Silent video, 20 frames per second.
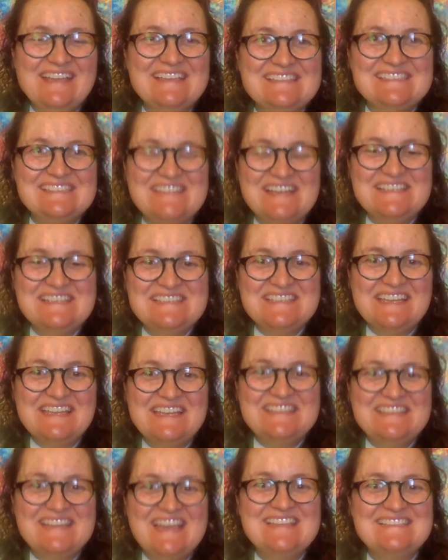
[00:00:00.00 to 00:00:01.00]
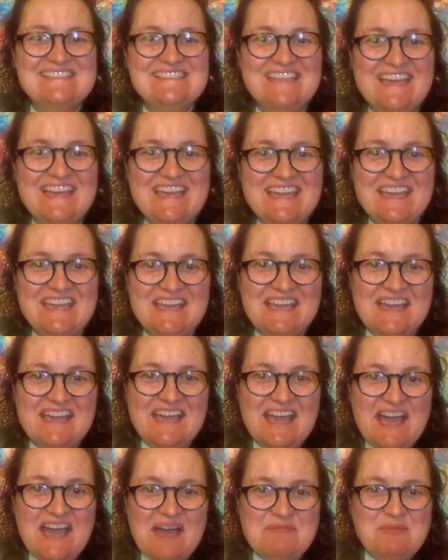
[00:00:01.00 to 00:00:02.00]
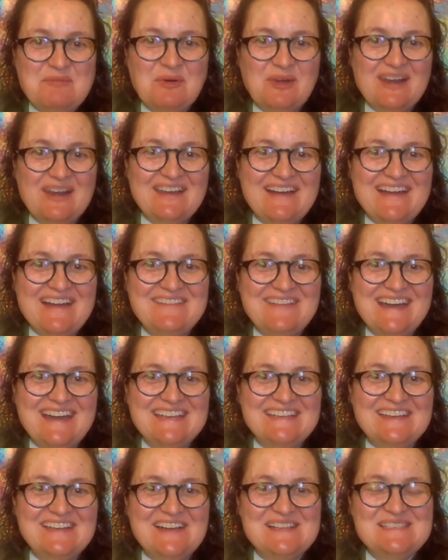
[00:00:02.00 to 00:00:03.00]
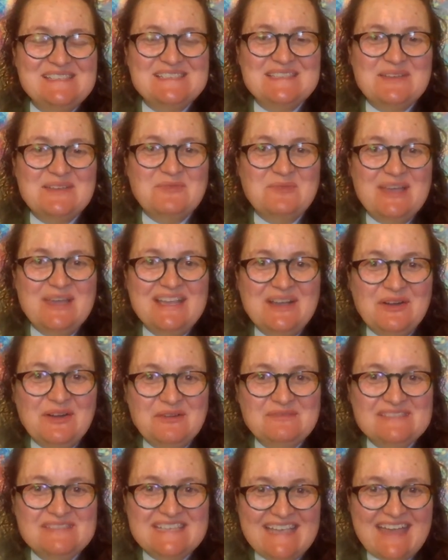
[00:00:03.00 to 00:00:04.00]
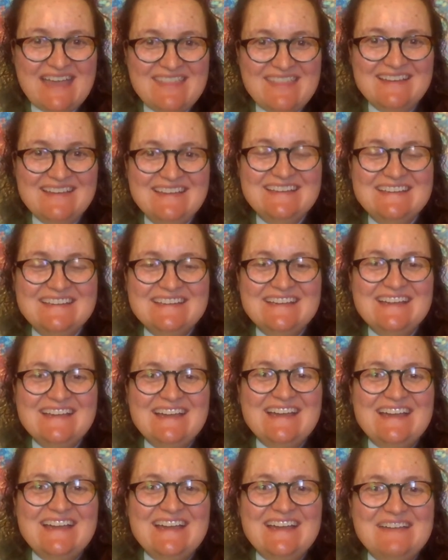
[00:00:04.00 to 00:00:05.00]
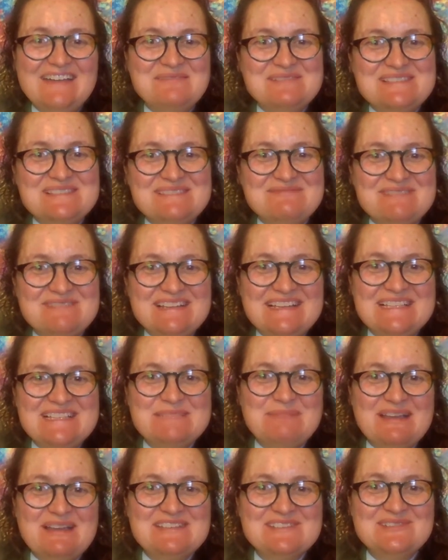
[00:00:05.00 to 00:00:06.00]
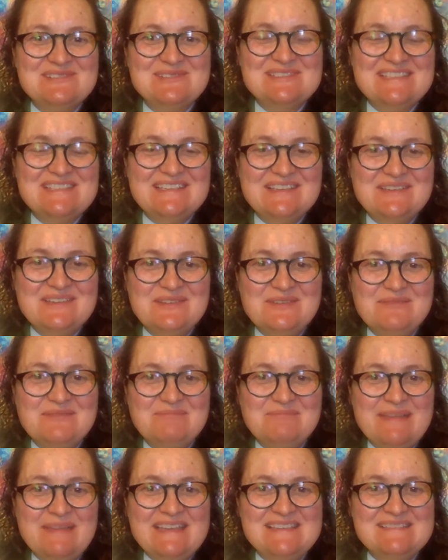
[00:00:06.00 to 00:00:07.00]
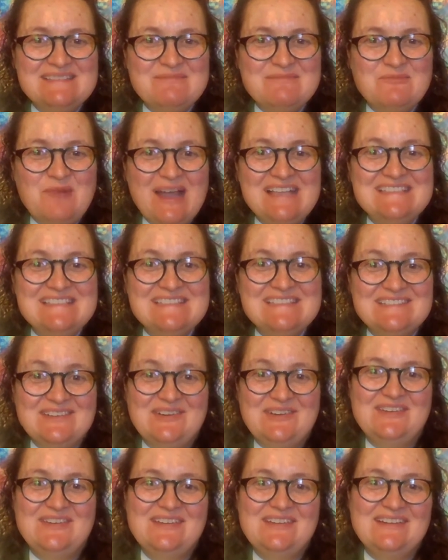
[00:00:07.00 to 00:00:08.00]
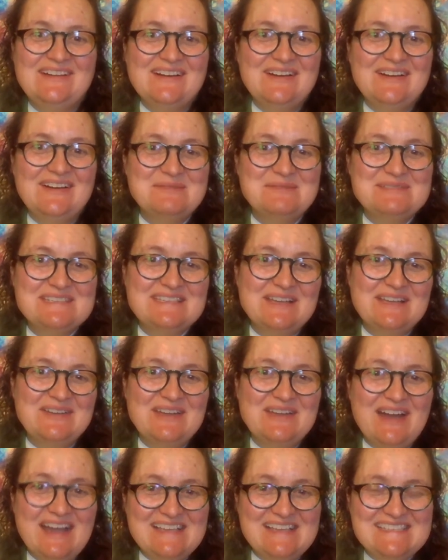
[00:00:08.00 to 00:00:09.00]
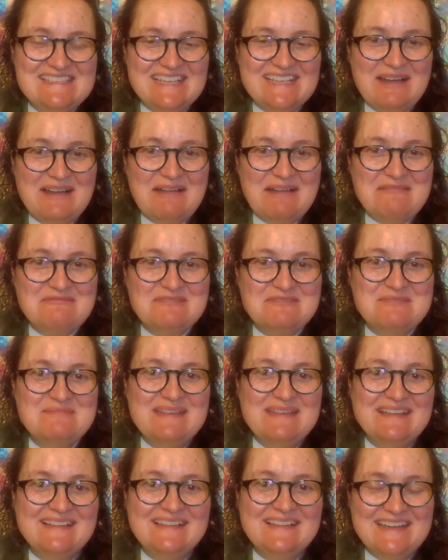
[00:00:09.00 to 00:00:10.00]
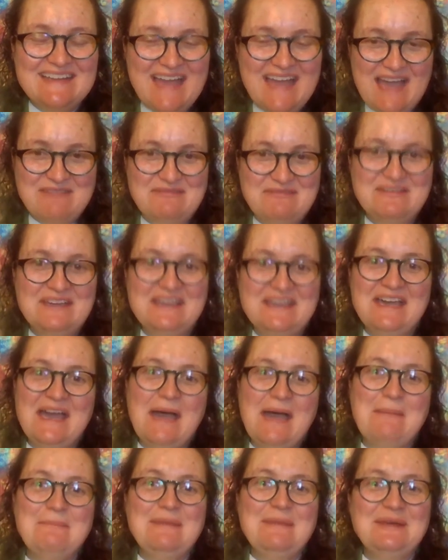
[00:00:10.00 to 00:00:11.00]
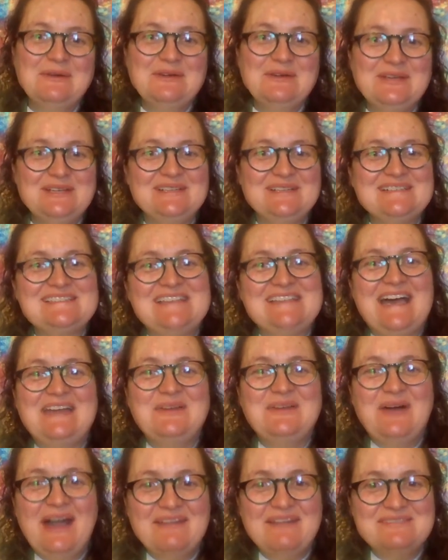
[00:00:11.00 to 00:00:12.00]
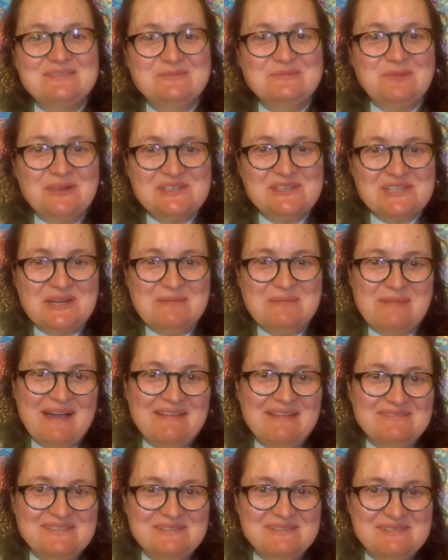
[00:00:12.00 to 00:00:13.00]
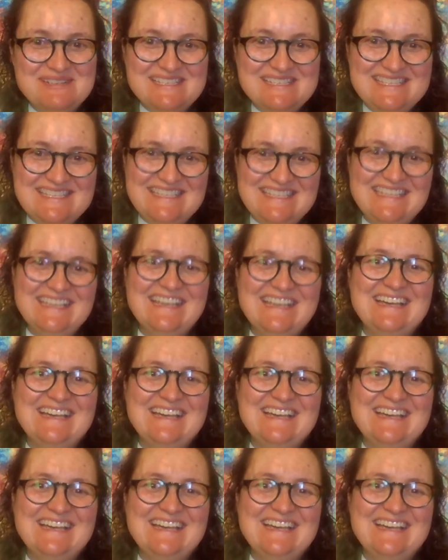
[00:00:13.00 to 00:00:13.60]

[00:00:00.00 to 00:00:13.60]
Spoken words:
It's a nice sunny day today. Paul and I have had a nice week off together. It was really special to be waited on. Oh, it was so nice to go out for a meal and have a meal cooked and not have to wash up afterwards.